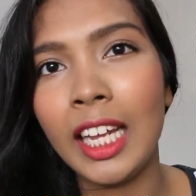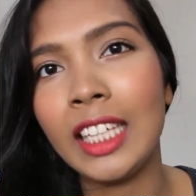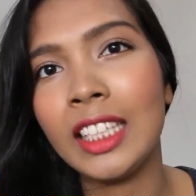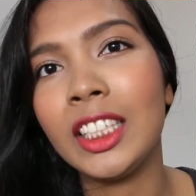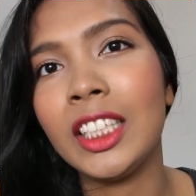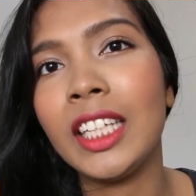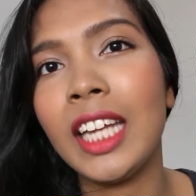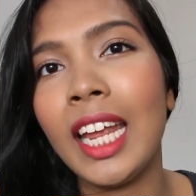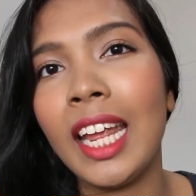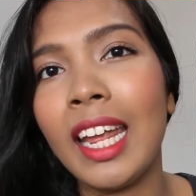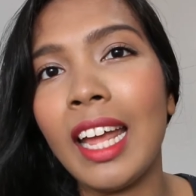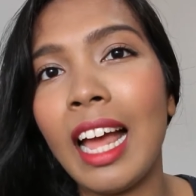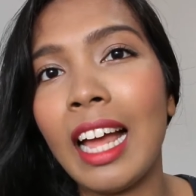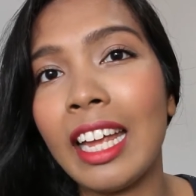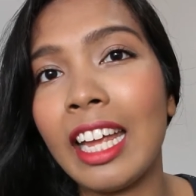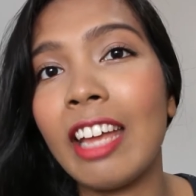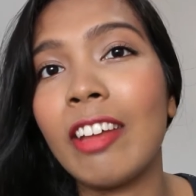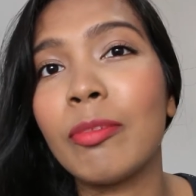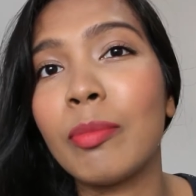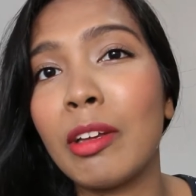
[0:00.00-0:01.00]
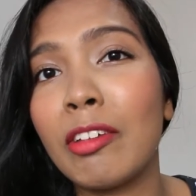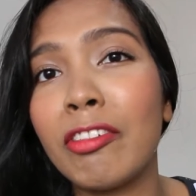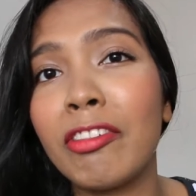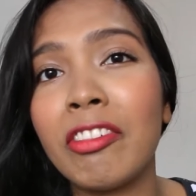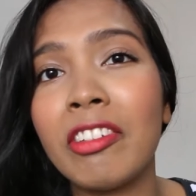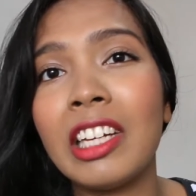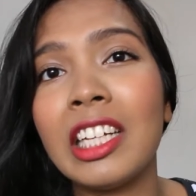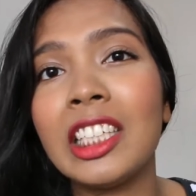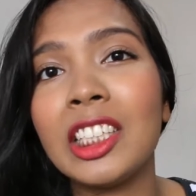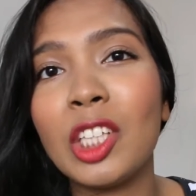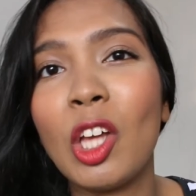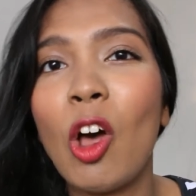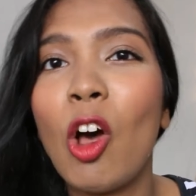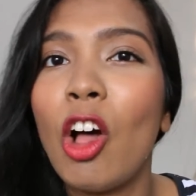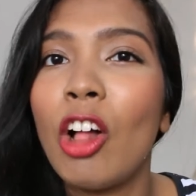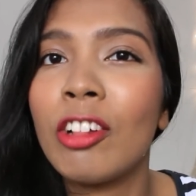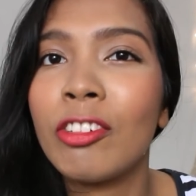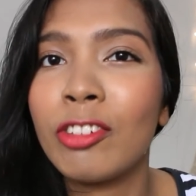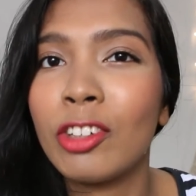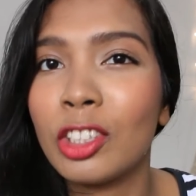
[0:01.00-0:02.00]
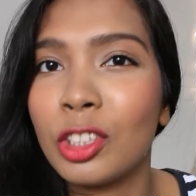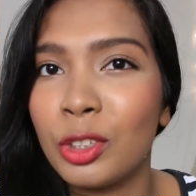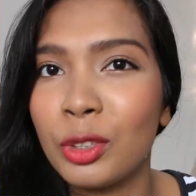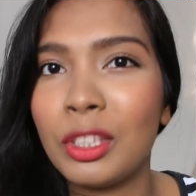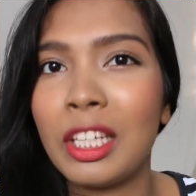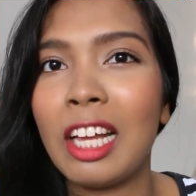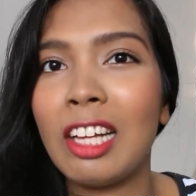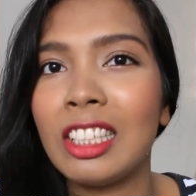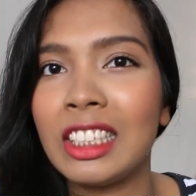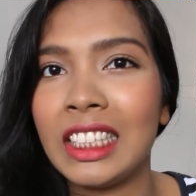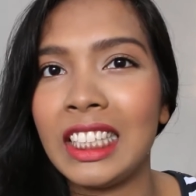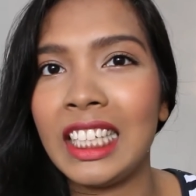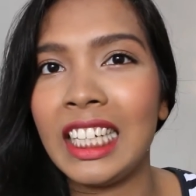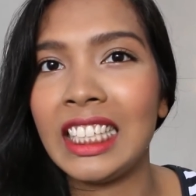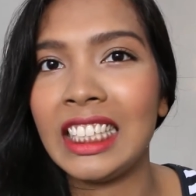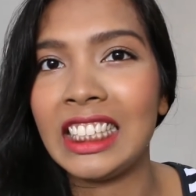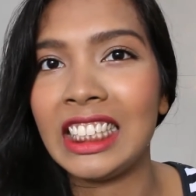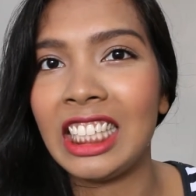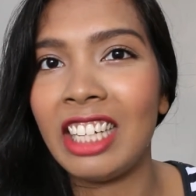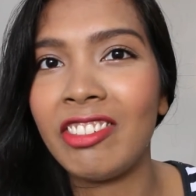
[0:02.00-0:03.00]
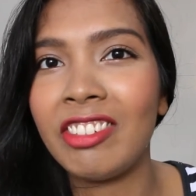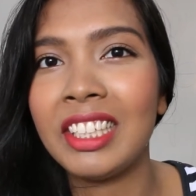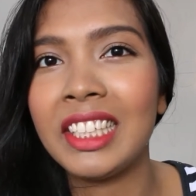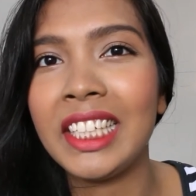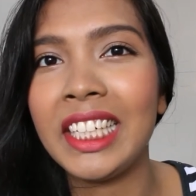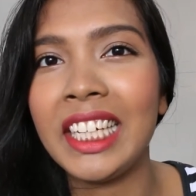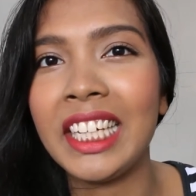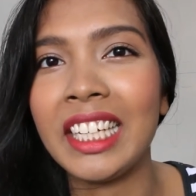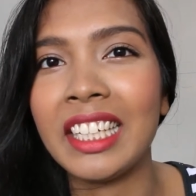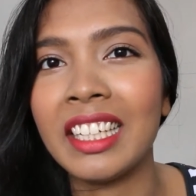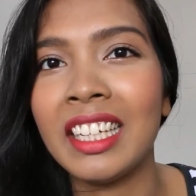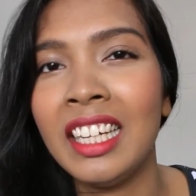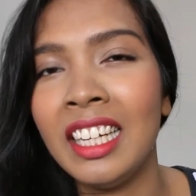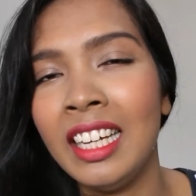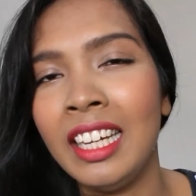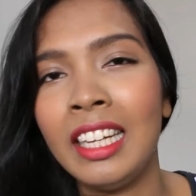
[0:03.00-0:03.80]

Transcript: and today I have my first haul for 2017.